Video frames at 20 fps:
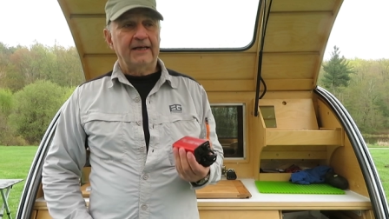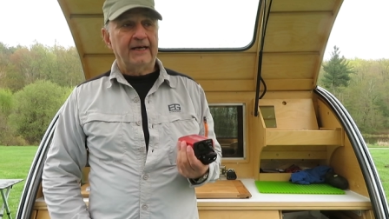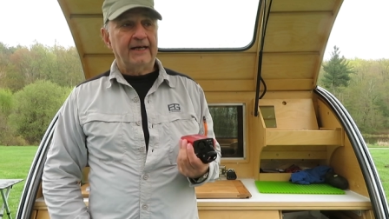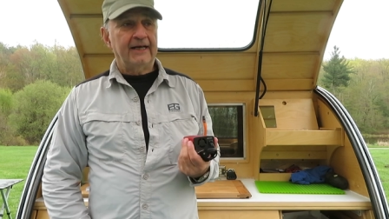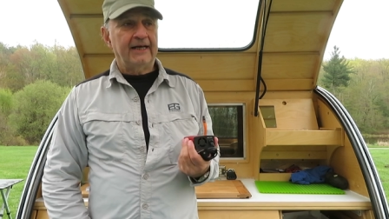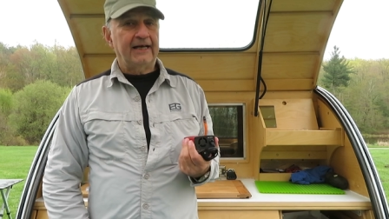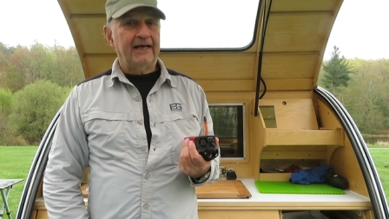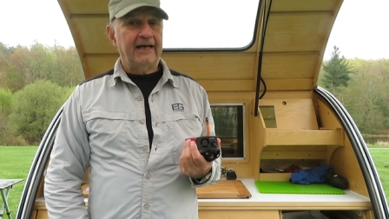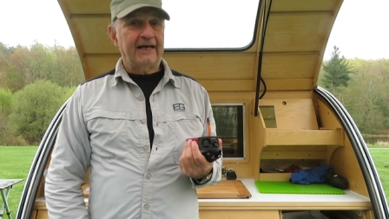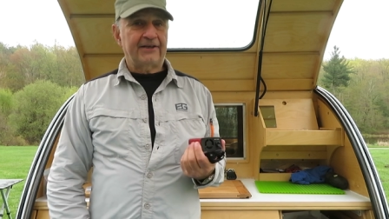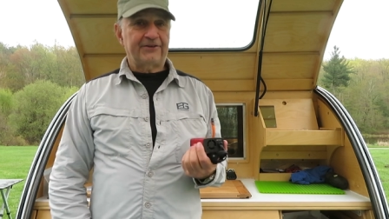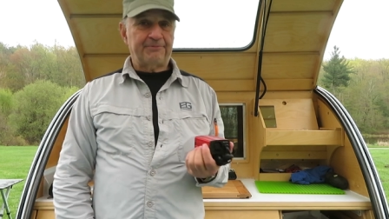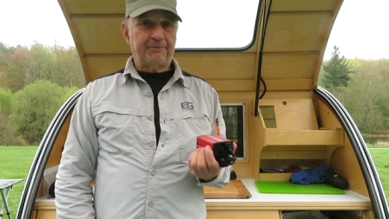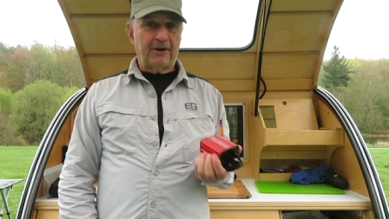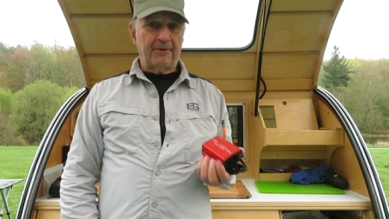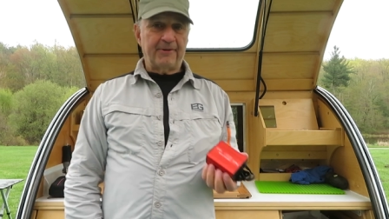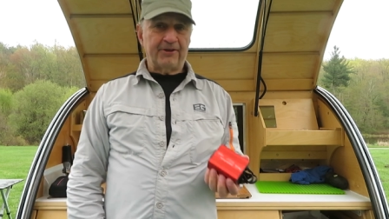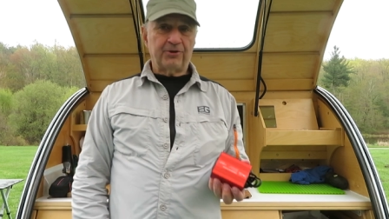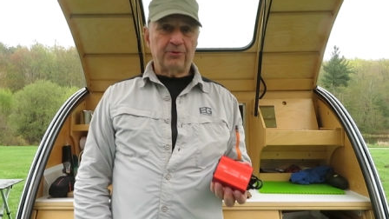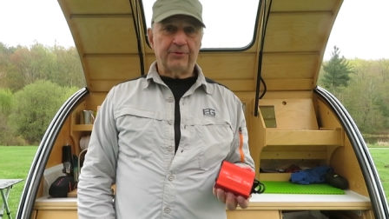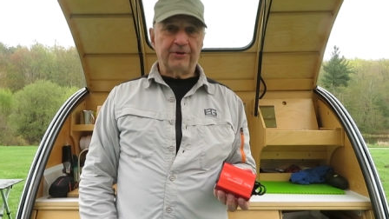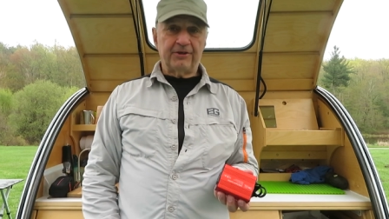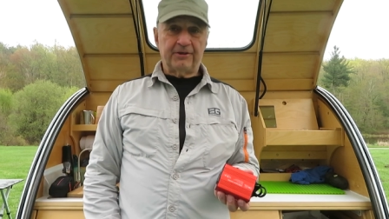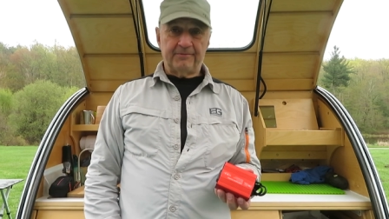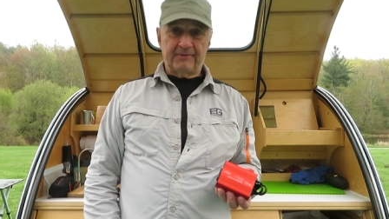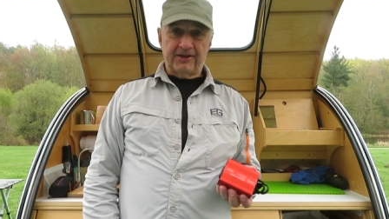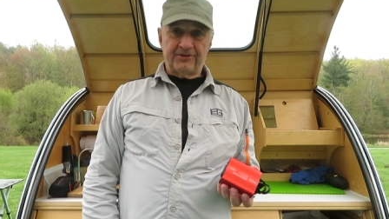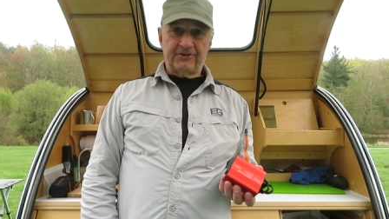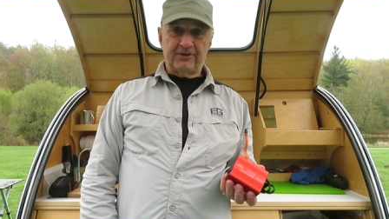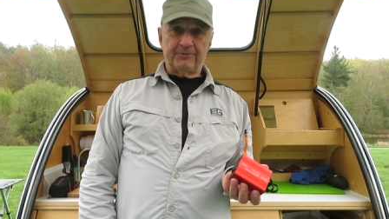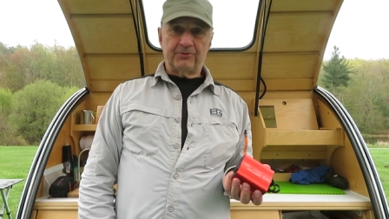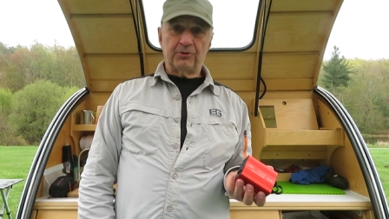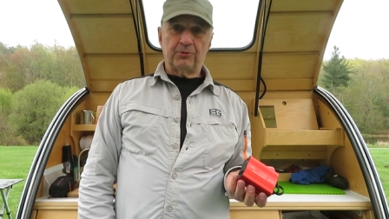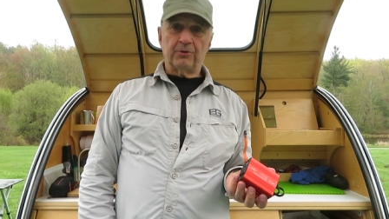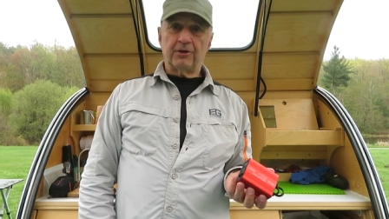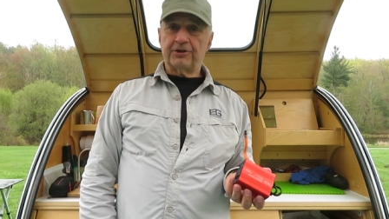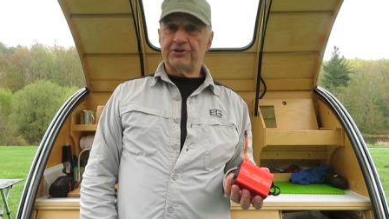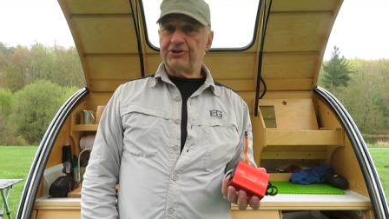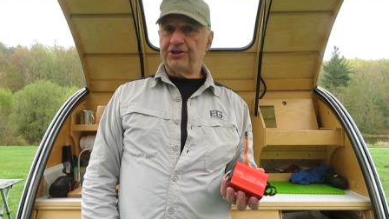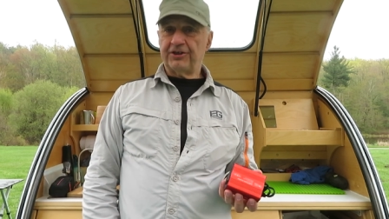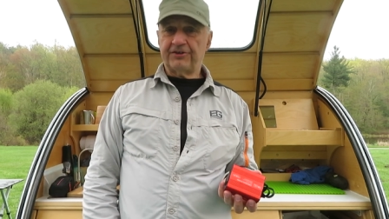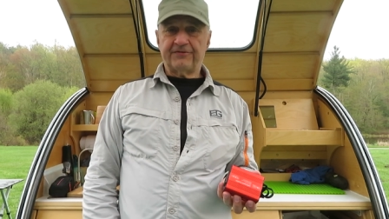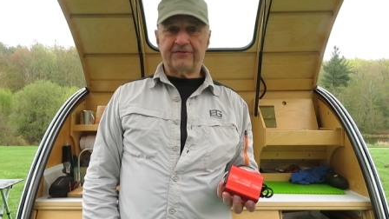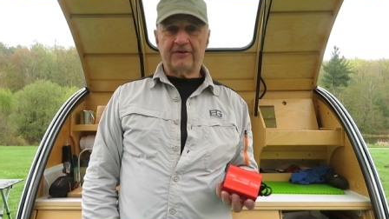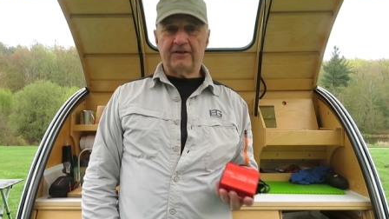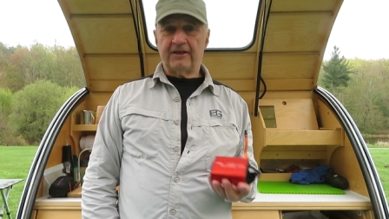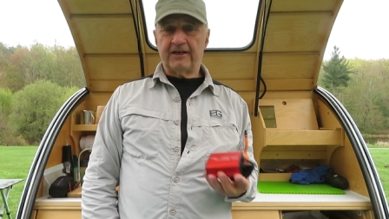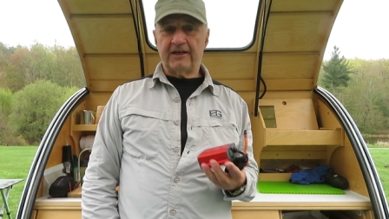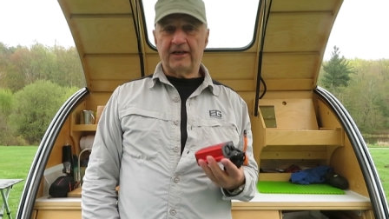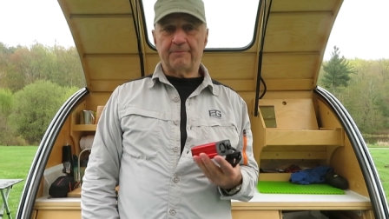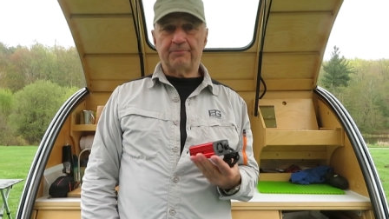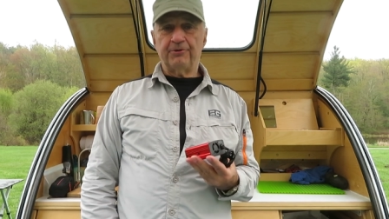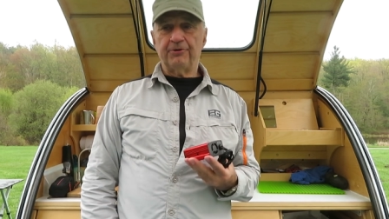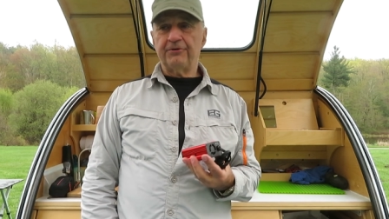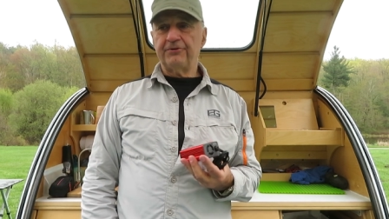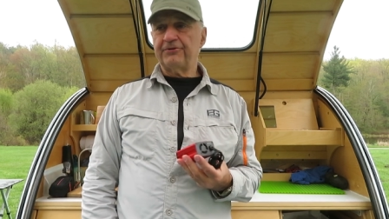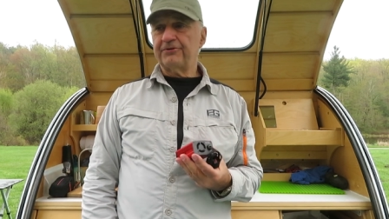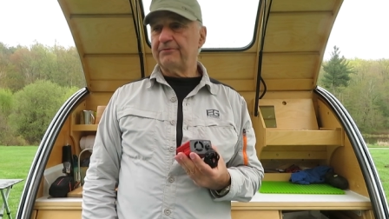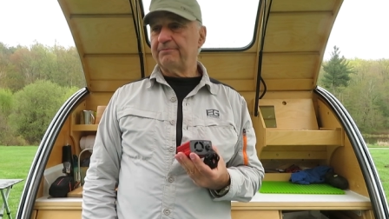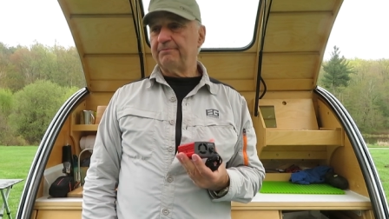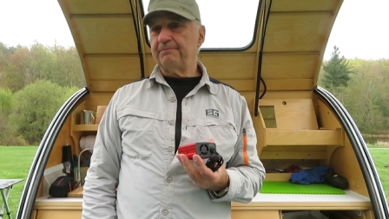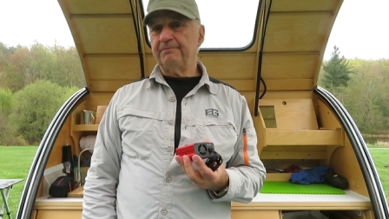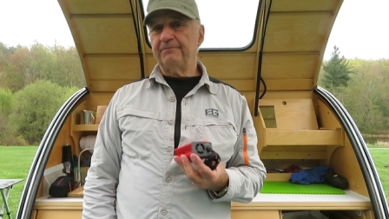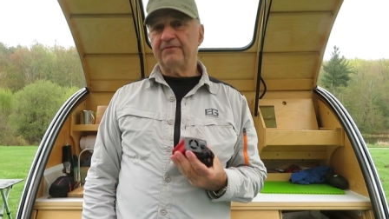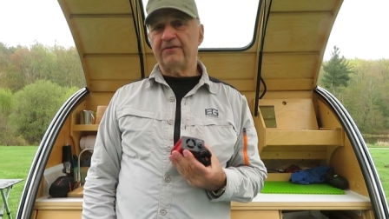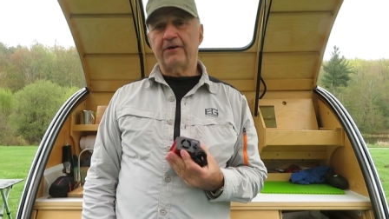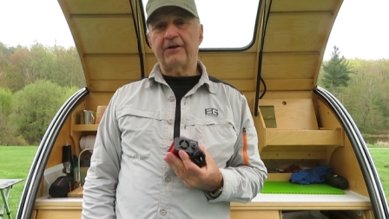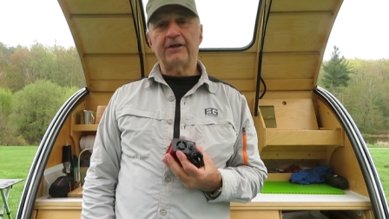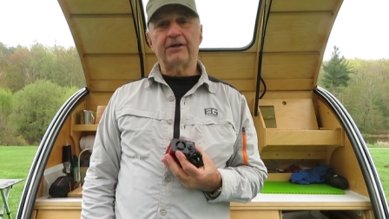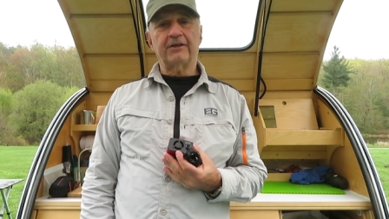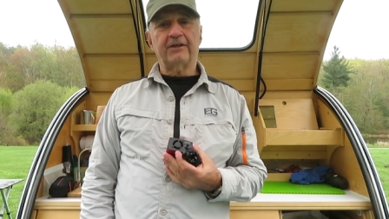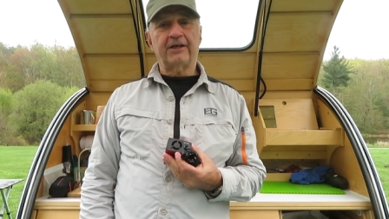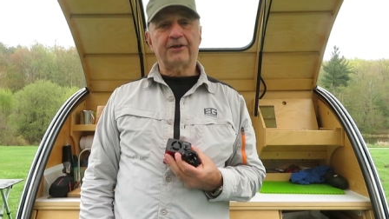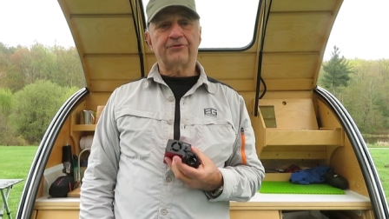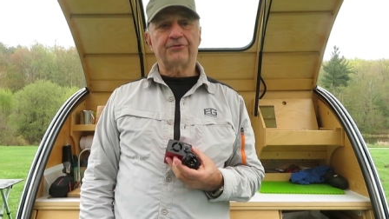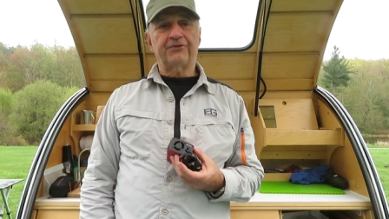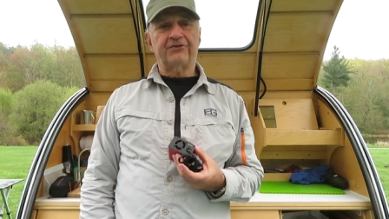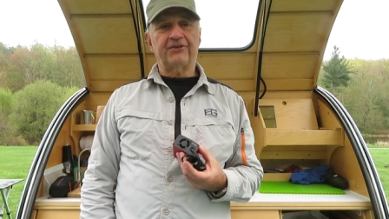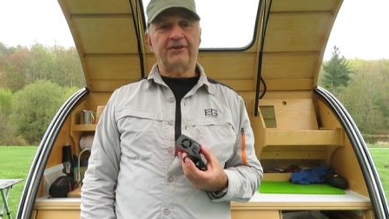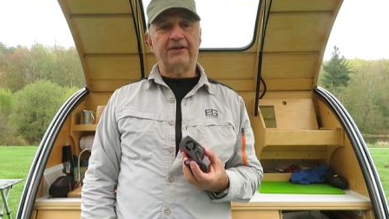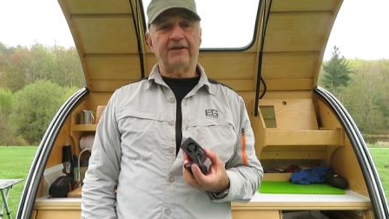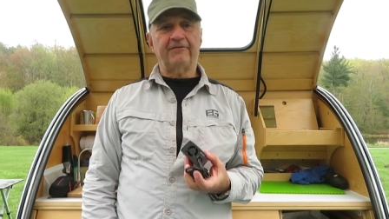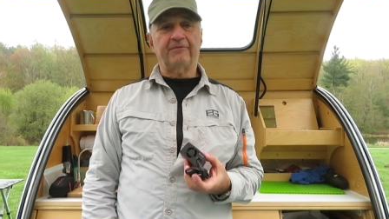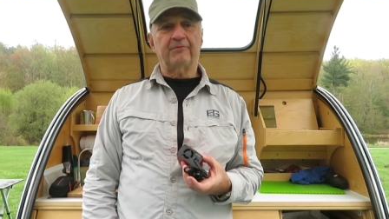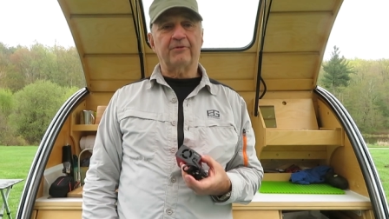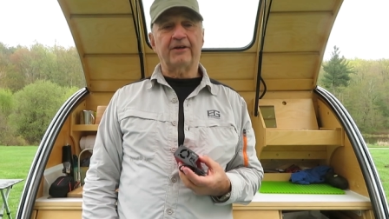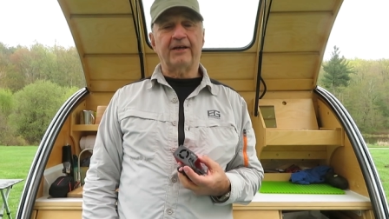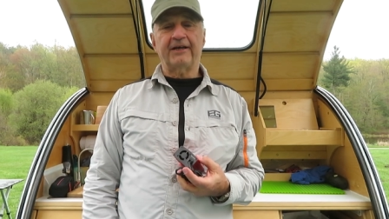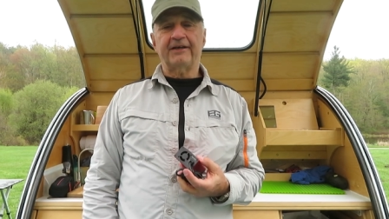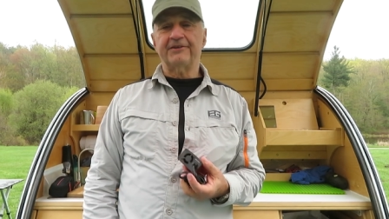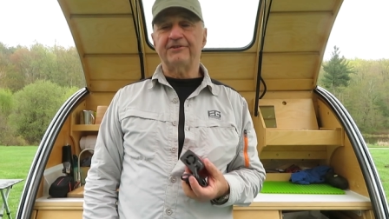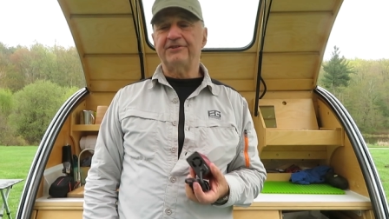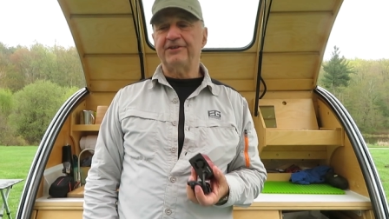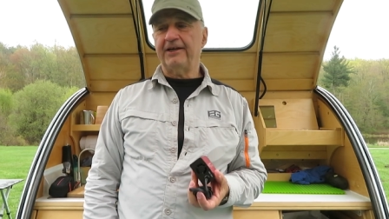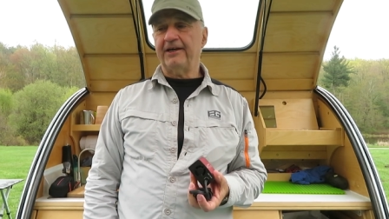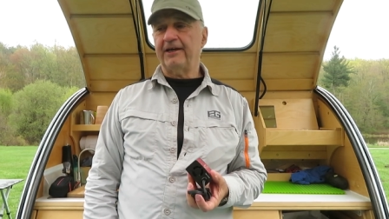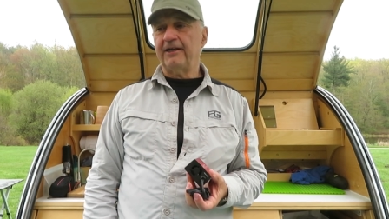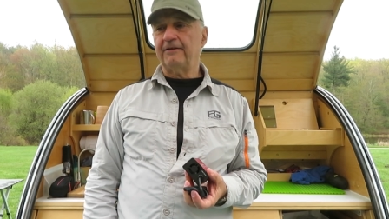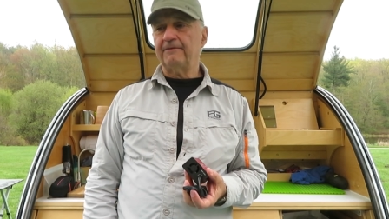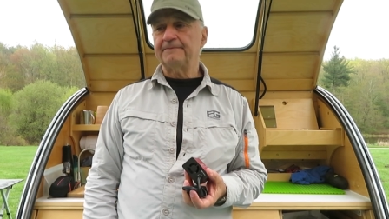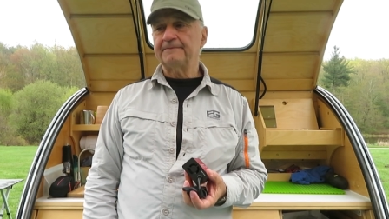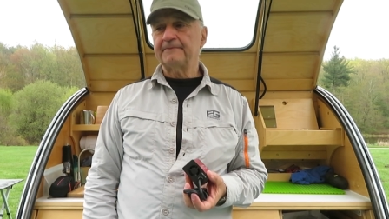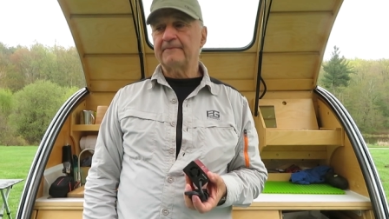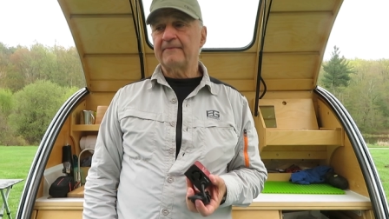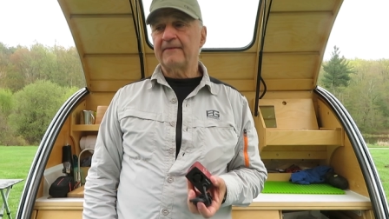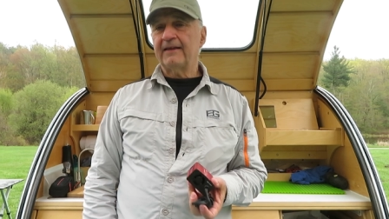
Uh, I experimented with them. They seem to work just fine. They produce very good electricity from what I could tell.